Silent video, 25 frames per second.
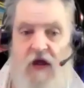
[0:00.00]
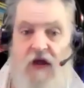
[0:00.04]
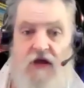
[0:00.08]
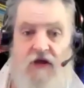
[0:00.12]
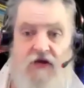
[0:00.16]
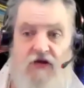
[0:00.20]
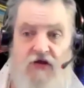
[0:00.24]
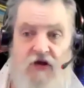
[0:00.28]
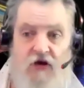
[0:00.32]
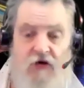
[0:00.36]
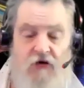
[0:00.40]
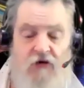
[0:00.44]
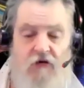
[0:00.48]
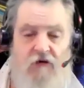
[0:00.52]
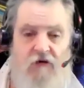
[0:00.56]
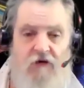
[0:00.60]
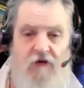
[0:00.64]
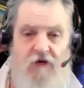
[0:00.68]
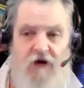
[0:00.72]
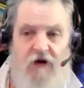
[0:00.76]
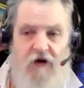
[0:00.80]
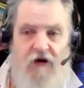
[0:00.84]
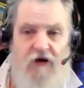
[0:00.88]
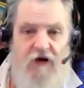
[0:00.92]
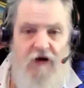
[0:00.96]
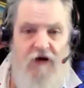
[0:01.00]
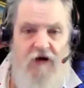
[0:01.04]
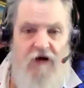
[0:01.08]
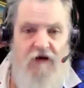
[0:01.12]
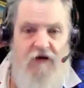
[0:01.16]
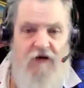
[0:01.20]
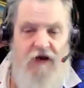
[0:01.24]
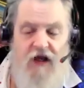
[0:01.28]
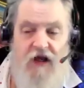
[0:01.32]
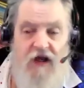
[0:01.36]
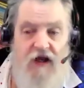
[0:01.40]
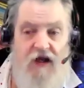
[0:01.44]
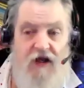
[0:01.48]
So
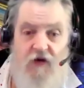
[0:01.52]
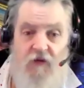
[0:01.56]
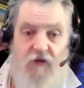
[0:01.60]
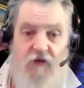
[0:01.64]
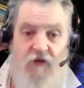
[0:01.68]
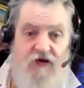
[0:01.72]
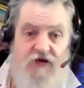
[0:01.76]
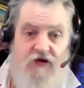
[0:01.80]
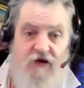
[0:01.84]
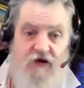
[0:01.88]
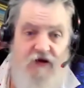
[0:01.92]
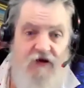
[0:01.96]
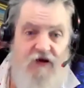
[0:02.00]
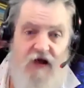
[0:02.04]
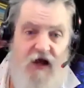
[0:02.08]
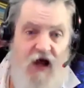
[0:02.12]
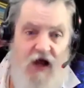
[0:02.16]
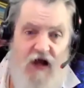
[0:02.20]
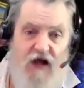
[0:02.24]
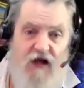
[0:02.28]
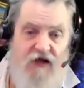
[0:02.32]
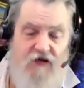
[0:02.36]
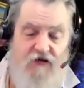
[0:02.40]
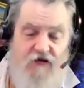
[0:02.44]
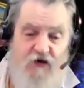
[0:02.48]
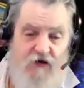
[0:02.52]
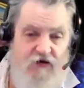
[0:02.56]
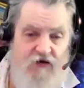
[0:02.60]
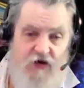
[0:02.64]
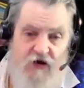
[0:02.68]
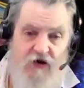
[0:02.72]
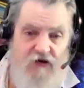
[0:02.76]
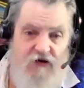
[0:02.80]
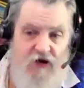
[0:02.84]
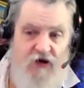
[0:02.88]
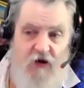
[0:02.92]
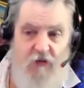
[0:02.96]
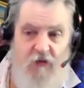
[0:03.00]
then I didn't want Syl Dinada. It's also
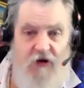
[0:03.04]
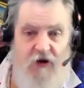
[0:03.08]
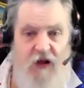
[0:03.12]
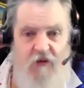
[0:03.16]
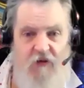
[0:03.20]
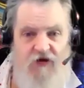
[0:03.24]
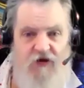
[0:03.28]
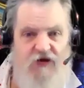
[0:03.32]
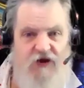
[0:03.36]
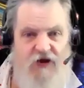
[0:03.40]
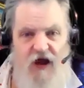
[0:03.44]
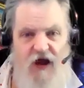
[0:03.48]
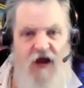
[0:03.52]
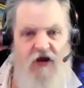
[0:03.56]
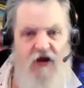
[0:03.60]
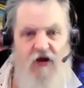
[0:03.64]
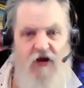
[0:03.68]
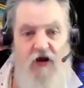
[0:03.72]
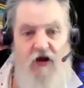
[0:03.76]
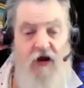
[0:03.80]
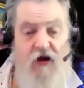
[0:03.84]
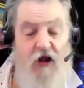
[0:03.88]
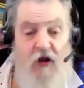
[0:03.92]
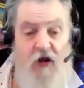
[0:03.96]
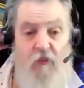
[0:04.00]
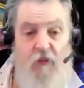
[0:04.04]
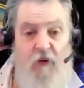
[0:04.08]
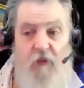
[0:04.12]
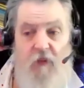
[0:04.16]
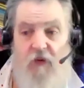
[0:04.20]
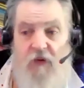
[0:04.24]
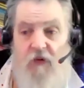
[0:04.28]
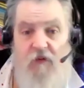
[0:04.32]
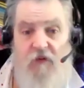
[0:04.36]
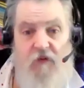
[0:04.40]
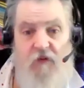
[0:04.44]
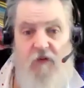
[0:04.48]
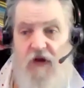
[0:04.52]
a terrible name because I got a lot of
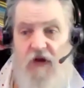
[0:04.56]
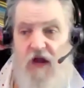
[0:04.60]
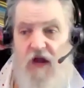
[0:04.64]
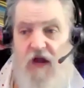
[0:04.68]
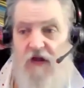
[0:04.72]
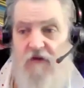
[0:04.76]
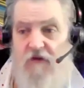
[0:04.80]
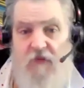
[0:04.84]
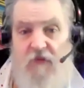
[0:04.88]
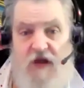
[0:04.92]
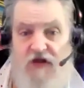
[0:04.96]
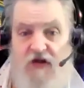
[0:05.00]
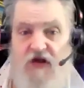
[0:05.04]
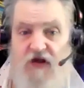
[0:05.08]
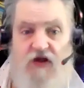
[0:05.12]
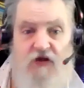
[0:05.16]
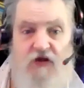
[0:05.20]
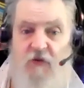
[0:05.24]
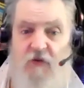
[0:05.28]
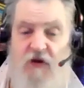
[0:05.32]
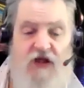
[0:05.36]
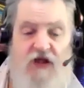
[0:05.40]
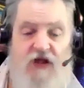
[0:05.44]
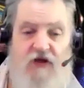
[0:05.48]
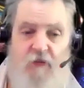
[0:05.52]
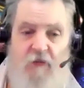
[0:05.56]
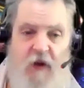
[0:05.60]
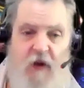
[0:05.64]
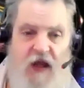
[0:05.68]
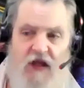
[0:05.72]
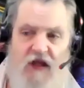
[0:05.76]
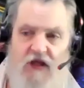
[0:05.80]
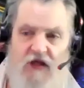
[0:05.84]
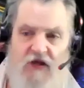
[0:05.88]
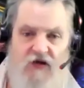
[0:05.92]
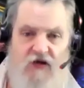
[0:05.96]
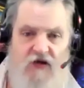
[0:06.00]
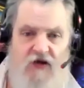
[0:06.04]
people that messaged me in
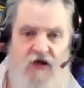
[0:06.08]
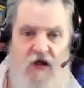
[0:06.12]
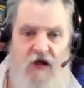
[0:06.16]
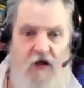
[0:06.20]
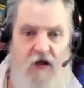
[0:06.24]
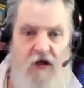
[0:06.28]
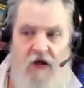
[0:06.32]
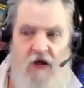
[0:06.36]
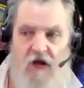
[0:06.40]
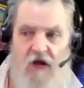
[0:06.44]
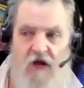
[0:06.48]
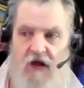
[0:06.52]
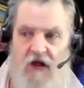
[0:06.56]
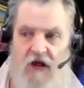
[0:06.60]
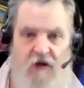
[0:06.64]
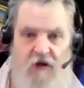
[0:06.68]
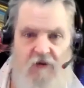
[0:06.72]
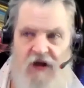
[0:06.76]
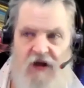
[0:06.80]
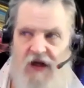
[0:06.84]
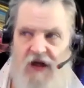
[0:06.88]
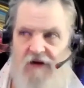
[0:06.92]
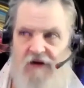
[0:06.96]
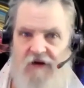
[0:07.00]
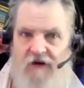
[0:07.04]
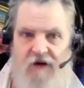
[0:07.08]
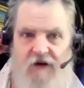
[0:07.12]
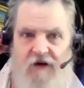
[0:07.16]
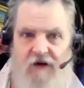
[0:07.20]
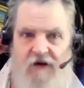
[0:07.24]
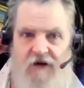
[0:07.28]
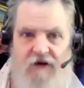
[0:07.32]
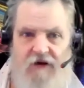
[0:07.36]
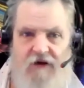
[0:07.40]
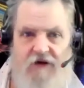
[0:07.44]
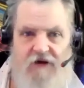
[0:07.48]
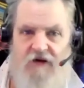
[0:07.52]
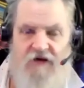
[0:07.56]
Spanish. And I'm like,
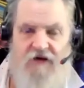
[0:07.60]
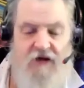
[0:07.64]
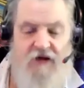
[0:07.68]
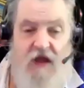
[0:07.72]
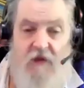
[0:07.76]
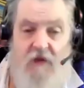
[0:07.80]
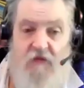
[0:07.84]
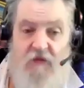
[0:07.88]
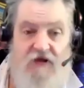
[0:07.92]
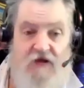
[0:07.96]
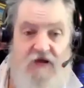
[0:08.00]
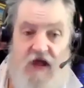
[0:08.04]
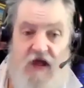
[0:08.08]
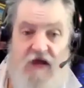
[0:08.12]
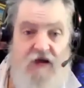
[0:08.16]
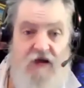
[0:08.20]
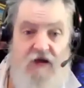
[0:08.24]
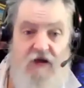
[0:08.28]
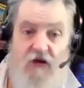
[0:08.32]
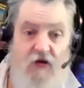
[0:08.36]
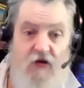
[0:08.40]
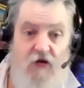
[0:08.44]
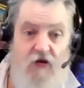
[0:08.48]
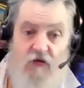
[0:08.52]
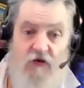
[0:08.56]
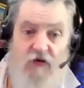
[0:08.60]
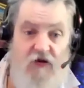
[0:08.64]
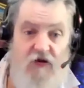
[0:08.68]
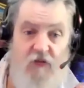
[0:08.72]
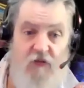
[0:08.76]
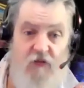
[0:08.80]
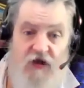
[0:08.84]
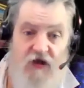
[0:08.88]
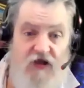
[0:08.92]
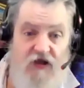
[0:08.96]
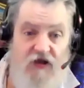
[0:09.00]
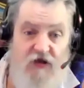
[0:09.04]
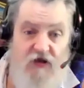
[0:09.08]
this name has nothing to do with
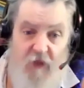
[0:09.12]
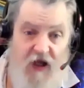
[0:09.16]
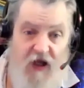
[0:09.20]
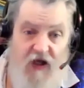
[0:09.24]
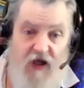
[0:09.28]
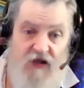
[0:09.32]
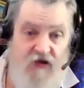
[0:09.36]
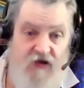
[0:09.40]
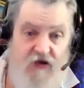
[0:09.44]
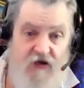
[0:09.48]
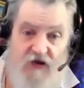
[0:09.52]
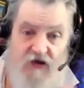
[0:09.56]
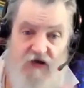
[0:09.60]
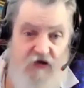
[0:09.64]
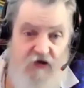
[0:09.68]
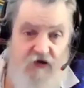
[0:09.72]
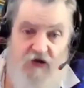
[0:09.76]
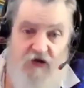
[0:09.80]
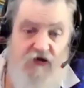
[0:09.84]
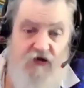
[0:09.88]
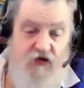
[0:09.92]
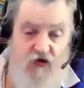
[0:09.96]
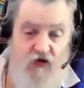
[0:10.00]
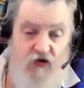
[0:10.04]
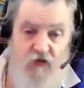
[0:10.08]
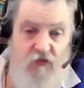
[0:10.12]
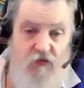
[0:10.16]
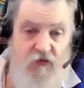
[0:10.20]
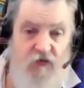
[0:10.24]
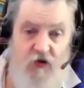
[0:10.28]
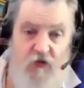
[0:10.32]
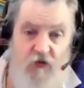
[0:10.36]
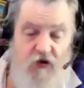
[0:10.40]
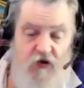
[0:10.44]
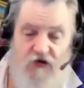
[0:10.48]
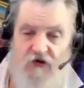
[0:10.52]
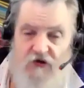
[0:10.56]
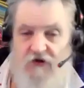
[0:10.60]
being Spanish. They just assumed
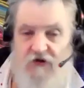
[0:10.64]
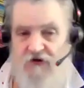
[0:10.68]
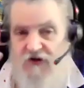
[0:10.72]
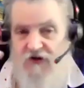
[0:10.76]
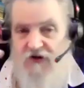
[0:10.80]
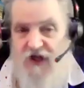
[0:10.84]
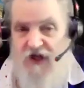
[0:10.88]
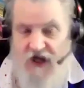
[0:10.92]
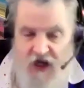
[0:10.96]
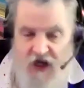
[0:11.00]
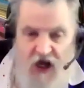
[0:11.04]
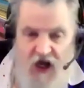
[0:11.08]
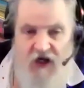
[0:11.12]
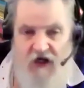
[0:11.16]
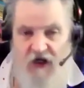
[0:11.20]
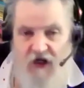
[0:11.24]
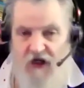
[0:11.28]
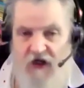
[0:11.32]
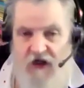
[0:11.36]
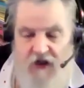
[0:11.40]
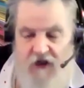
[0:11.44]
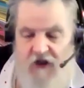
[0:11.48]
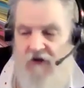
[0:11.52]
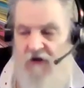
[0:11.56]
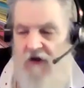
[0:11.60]
it was because Dinada,